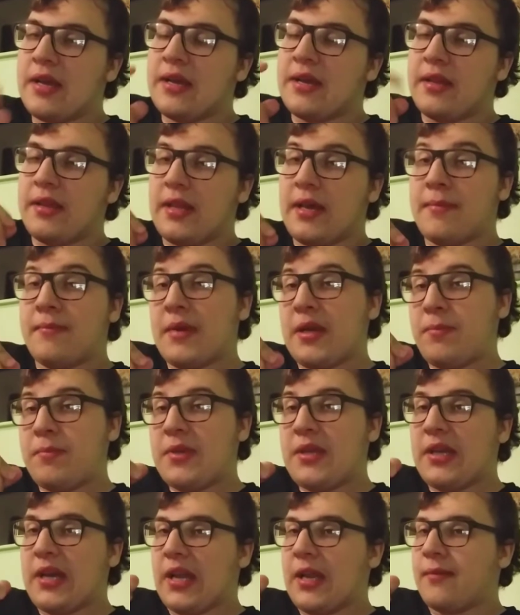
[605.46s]
that might
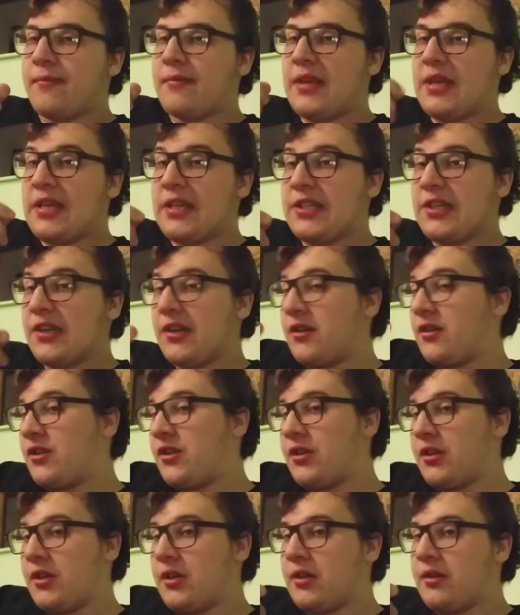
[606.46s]
be kind of easier
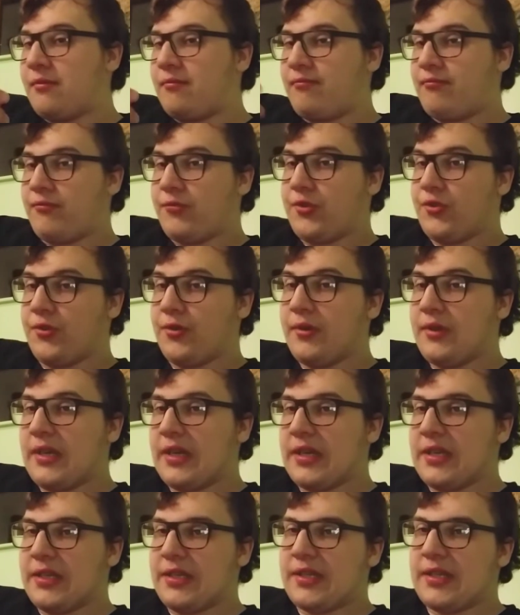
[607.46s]
to drew
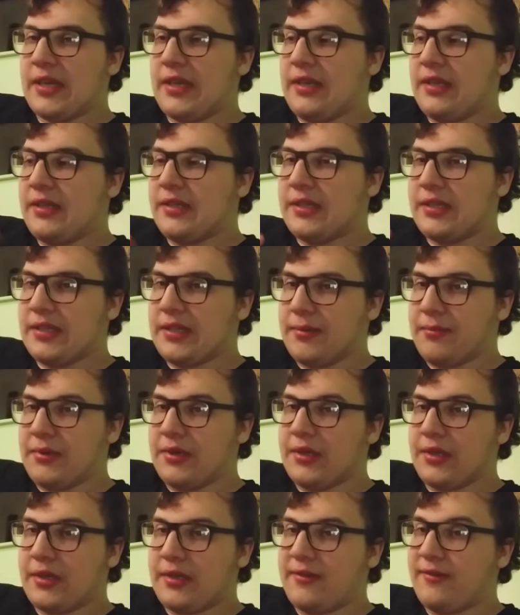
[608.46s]
because it's like some
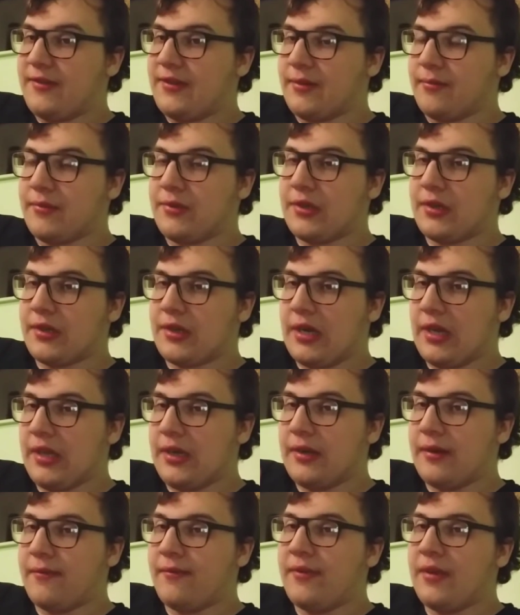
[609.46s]
sort of
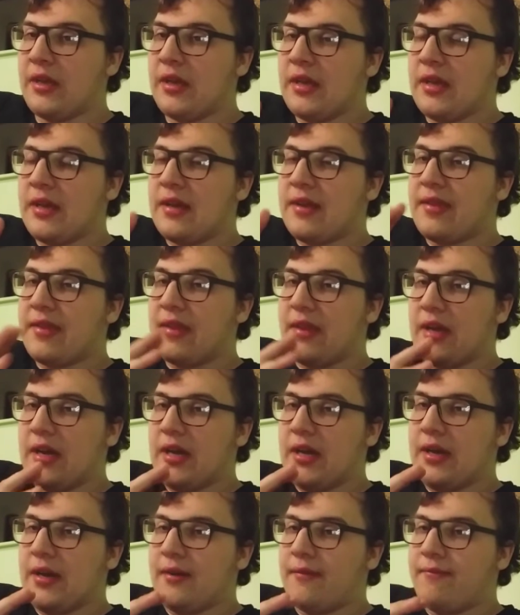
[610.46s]
color of
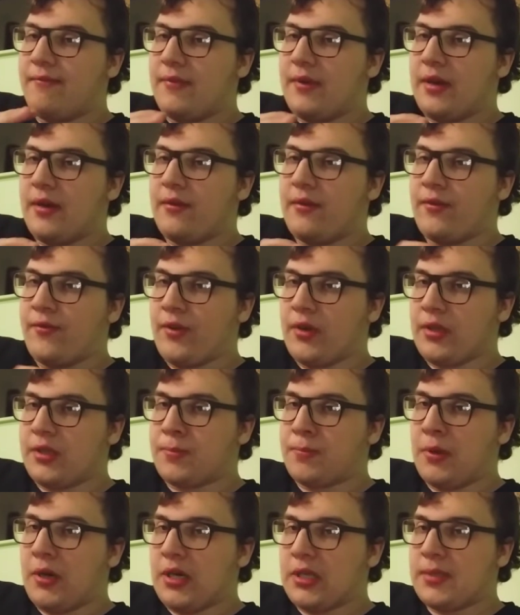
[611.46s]
the real as
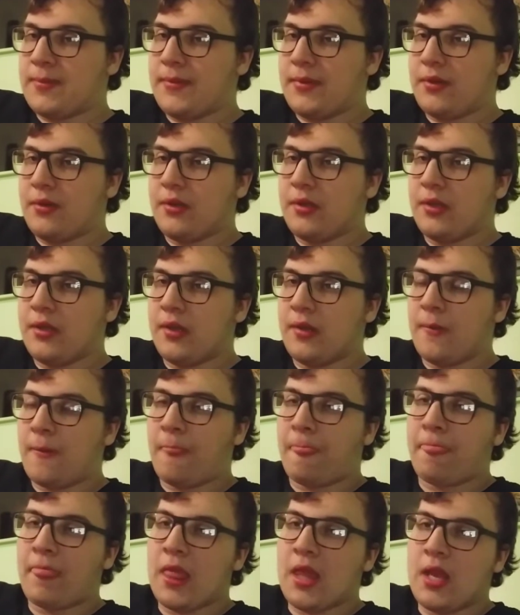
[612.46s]
possible.
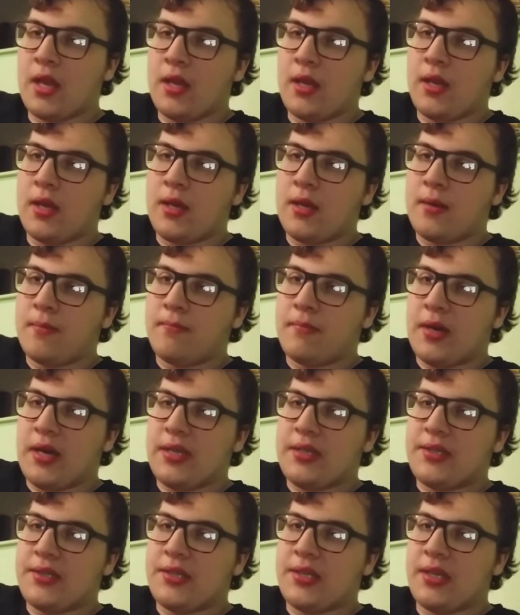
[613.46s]

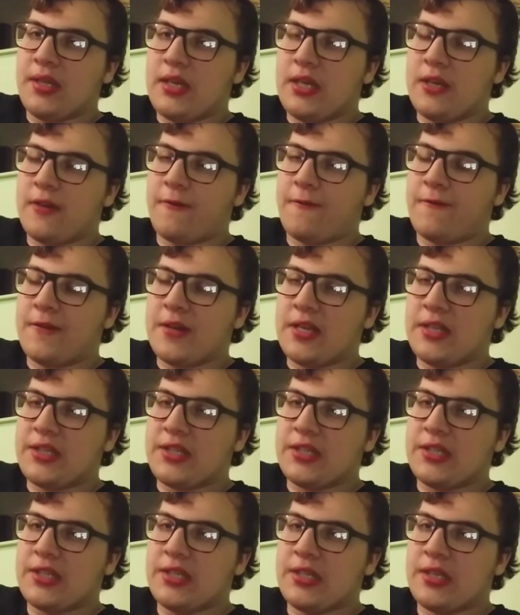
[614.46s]
But if
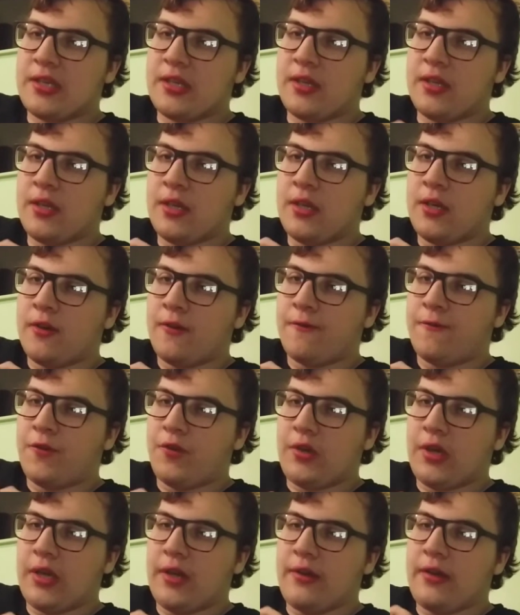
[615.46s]
it's
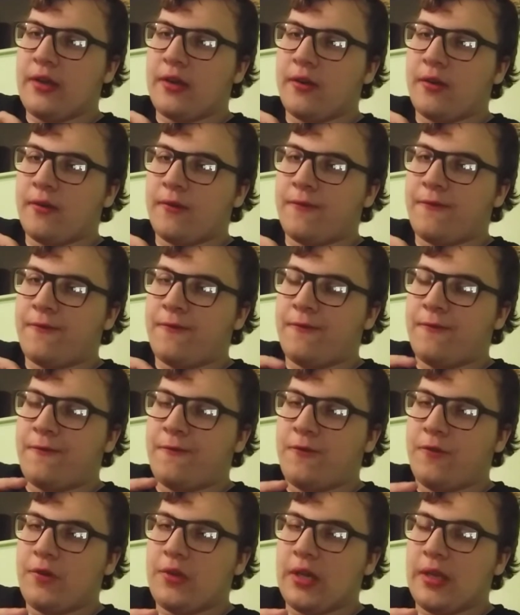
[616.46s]
food coloring
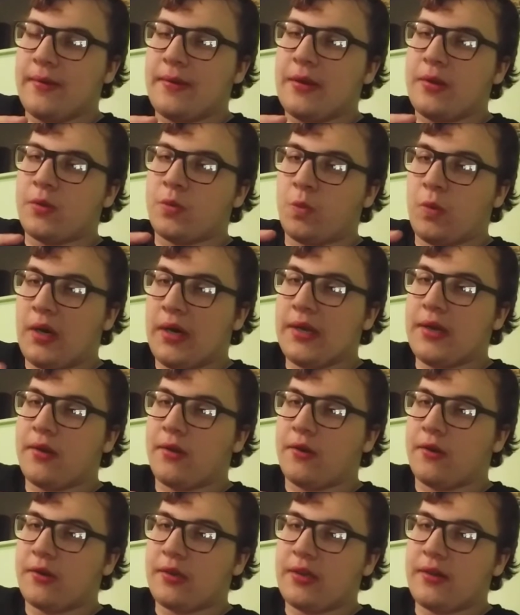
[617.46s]
with
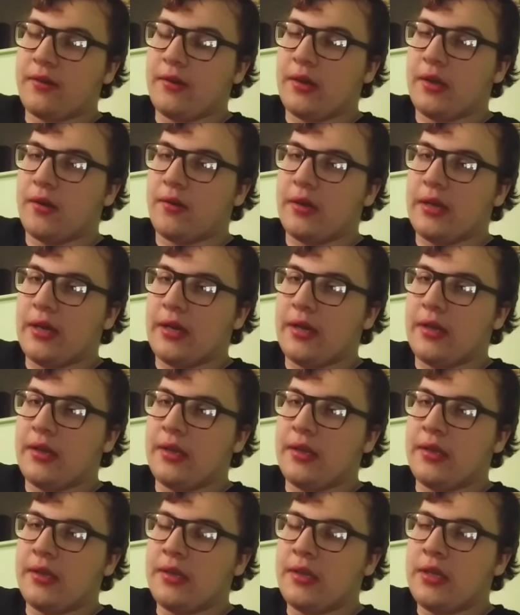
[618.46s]
water or
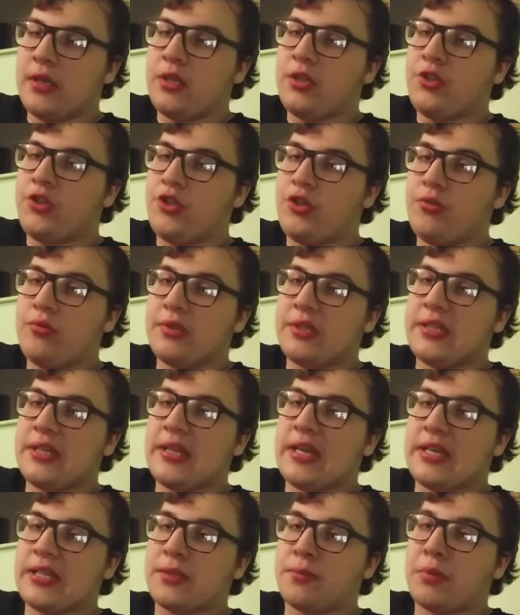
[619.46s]
juice, then
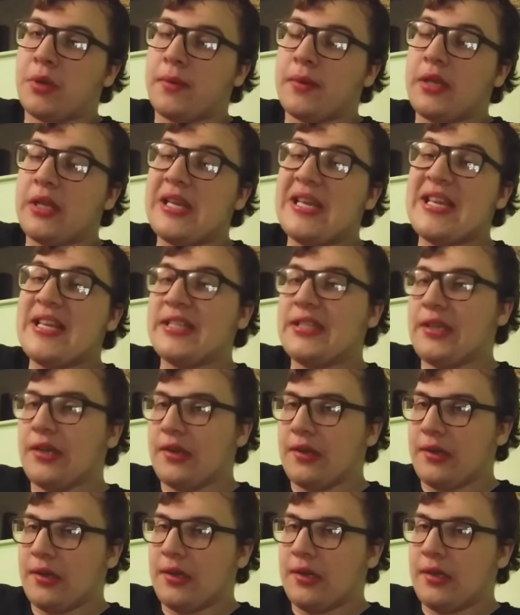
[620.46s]
that's probably easier.